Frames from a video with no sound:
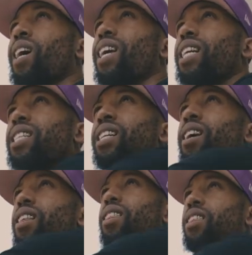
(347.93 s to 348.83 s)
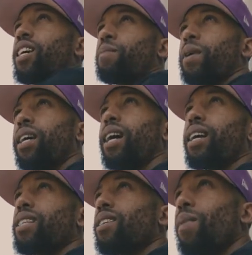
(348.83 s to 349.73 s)
And that's another thing, man. I
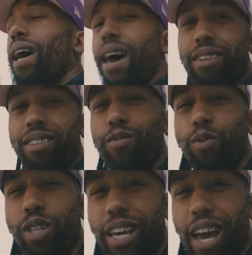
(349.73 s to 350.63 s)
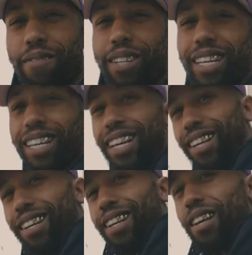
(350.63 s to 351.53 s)
guess I'm gonna actually really have to
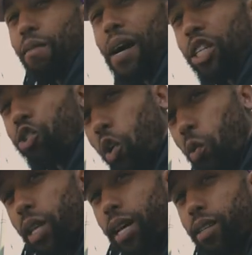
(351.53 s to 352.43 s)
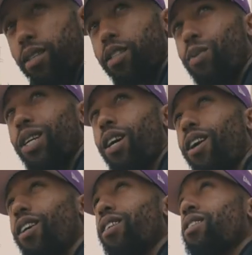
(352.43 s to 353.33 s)
get my drone license,
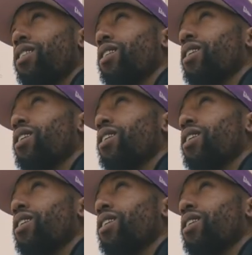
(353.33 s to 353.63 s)
because